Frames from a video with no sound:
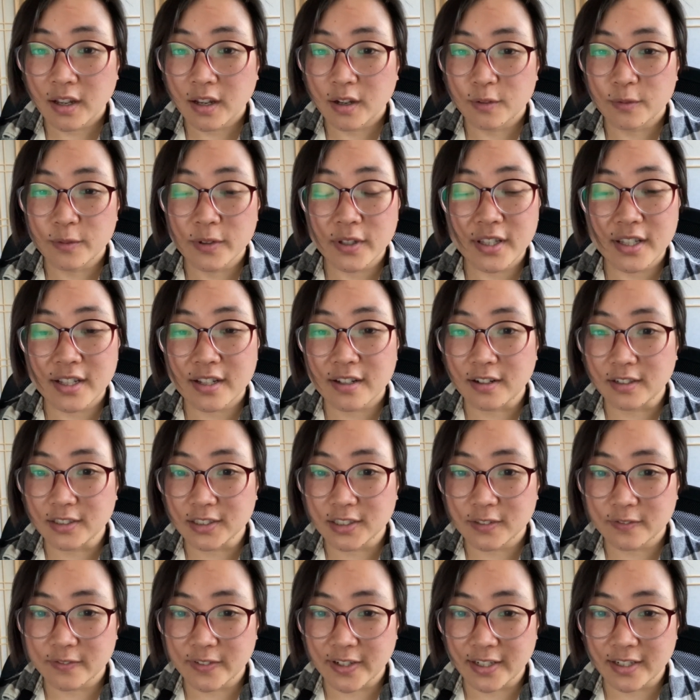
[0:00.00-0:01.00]
really
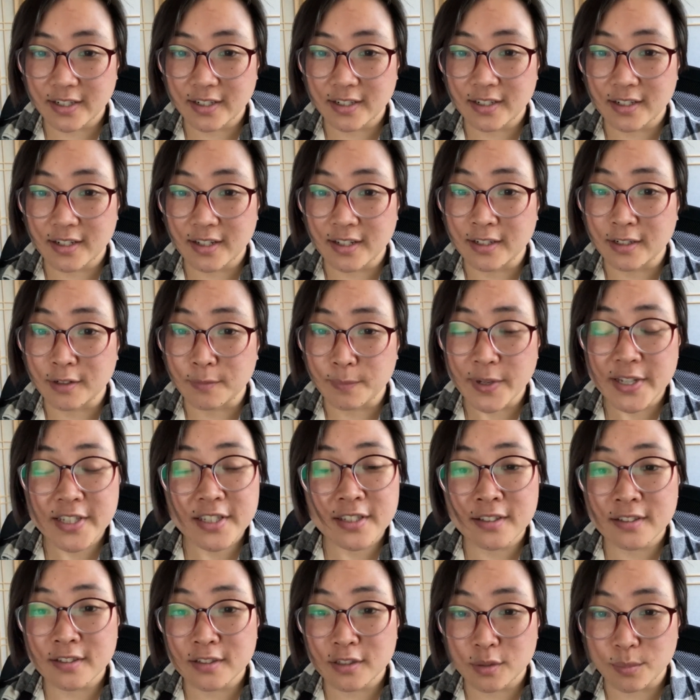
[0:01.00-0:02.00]
cultivated an
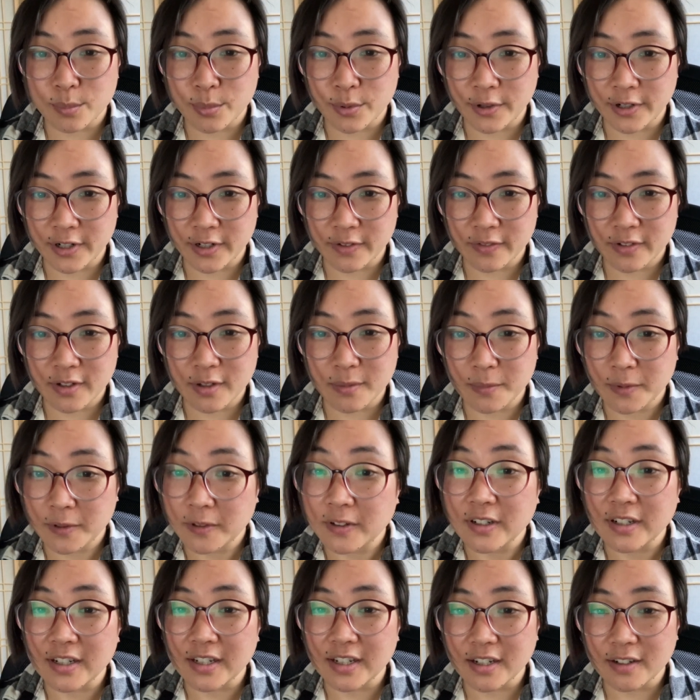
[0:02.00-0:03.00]
amazingly supportive
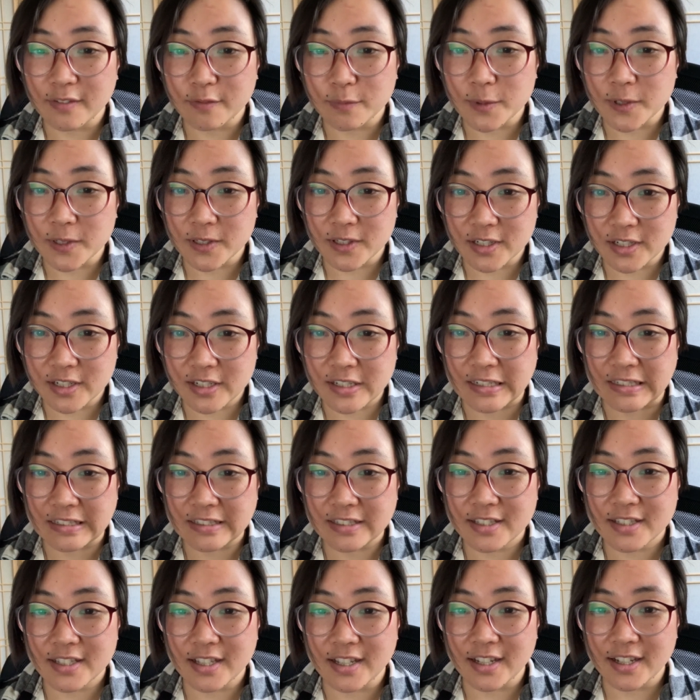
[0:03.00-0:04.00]
community of
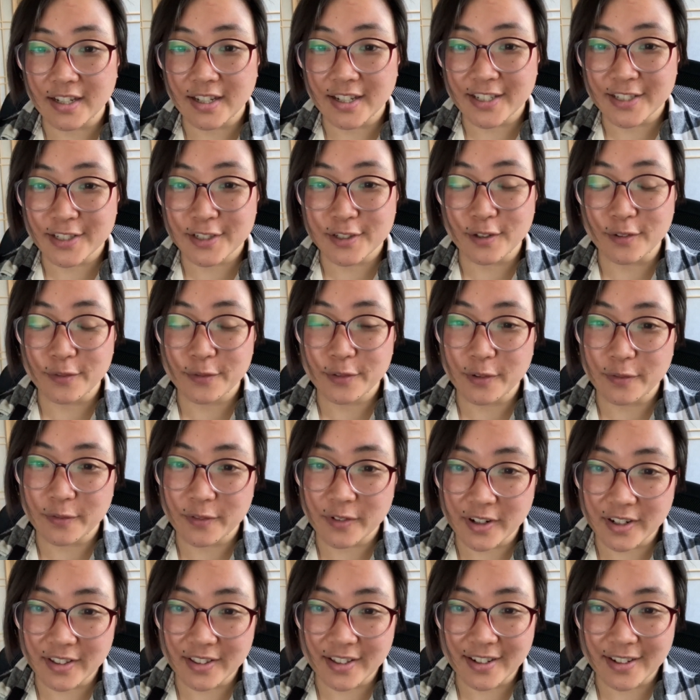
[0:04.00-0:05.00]
musicians that I still feel
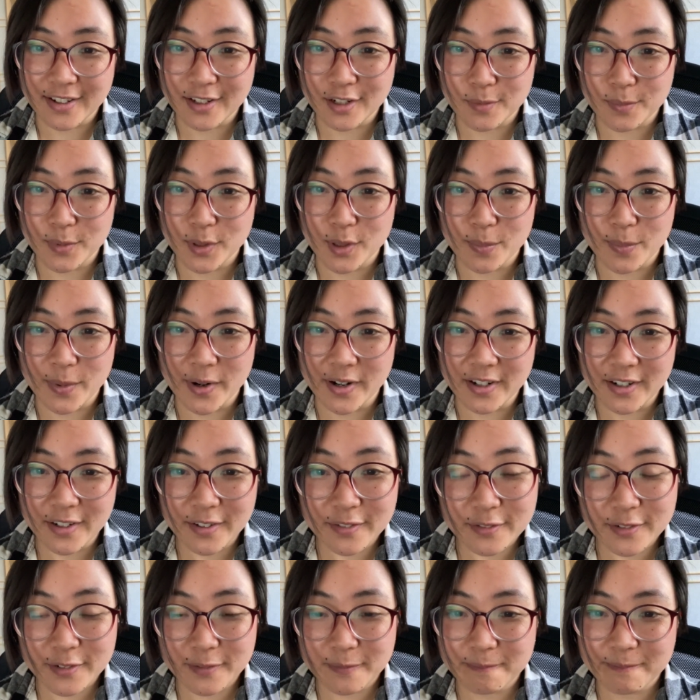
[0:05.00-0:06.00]
very lucky to be a part of.